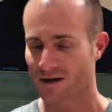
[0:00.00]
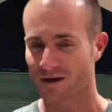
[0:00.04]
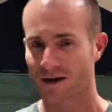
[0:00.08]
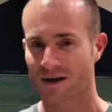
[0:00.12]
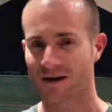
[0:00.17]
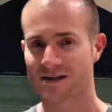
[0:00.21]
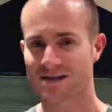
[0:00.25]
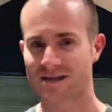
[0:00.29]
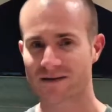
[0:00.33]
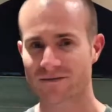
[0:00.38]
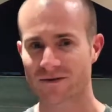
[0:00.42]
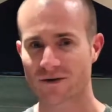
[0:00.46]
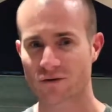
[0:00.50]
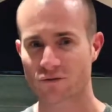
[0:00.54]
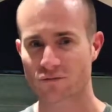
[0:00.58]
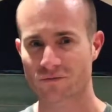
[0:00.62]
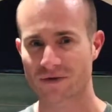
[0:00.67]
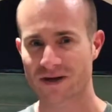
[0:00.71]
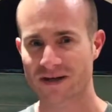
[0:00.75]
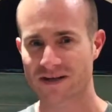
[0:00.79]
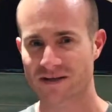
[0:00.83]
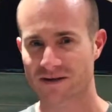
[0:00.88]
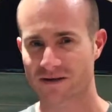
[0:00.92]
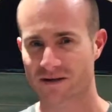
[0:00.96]
Now let's have a little
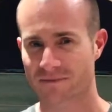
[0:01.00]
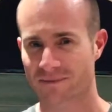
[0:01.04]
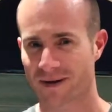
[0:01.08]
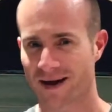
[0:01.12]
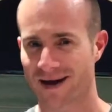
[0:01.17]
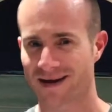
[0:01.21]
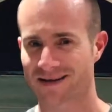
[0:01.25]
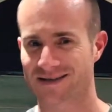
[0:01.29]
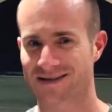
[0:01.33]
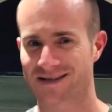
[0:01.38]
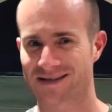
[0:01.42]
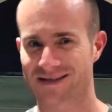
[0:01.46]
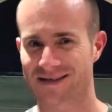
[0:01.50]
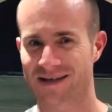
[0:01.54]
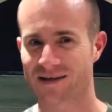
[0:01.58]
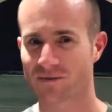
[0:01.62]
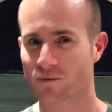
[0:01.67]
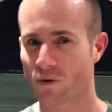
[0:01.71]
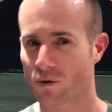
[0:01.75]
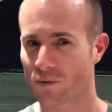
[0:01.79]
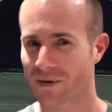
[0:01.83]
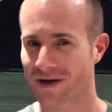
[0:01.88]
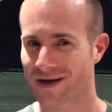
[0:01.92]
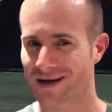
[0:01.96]
read on the back to see
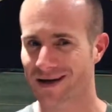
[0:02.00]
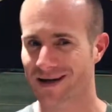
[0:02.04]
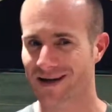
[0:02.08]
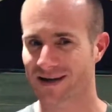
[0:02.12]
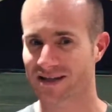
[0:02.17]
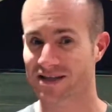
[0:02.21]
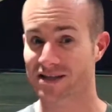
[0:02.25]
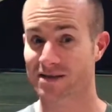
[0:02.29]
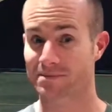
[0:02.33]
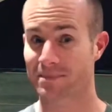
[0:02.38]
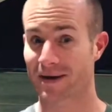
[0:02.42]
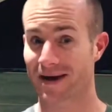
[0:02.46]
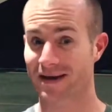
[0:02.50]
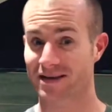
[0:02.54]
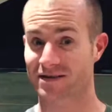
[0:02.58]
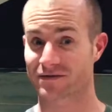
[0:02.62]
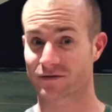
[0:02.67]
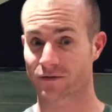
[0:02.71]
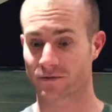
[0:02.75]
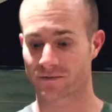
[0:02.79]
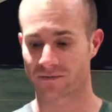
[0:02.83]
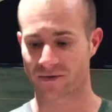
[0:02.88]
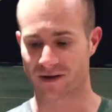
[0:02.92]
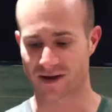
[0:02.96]
what we can expect
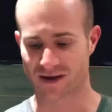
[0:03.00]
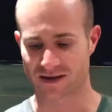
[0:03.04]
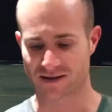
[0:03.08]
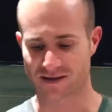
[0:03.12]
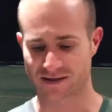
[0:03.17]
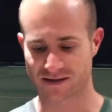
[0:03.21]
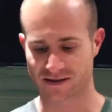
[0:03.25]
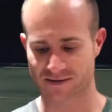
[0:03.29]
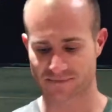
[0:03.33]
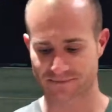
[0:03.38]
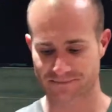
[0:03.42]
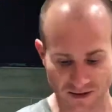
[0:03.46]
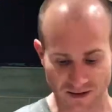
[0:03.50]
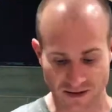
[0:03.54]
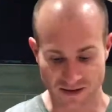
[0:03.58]
from this.